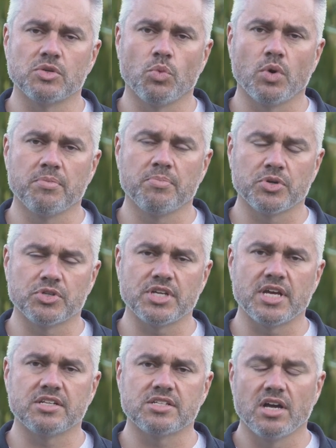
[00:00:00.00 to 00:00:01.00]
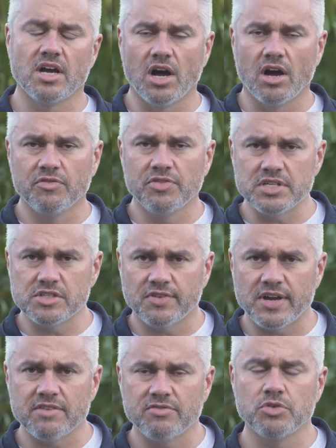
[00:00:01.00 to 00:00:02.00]
than 1% of these
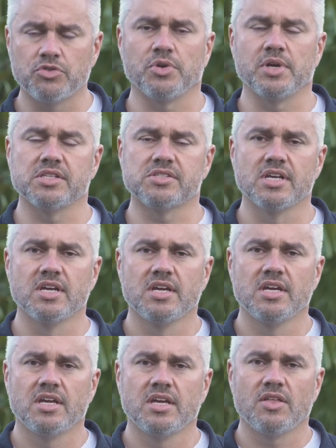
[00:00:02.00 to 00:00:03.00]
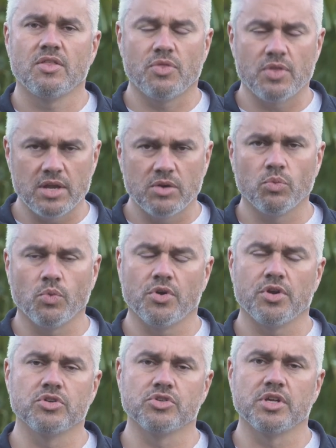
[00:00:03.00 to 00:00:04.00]
five nutrients, then
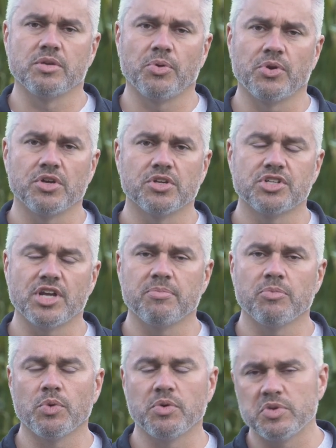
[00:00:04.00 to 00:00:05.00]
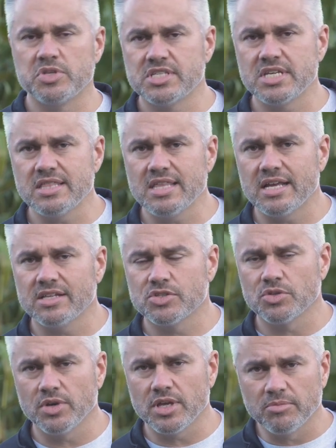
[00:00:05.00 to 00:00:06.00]
we're usually in pretty good shape. When we see that
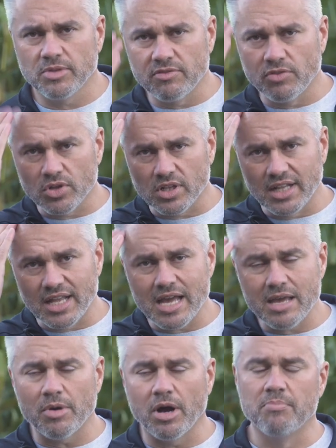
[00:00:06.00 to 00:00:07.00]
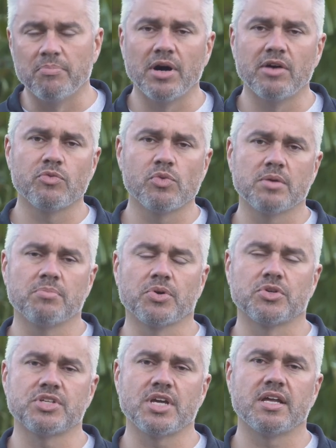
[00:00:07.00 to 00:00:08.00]
sodium level climb above
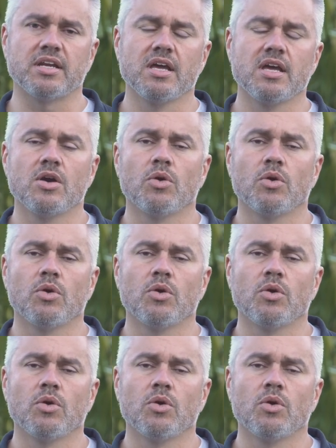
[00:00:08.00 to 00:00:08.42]
1%,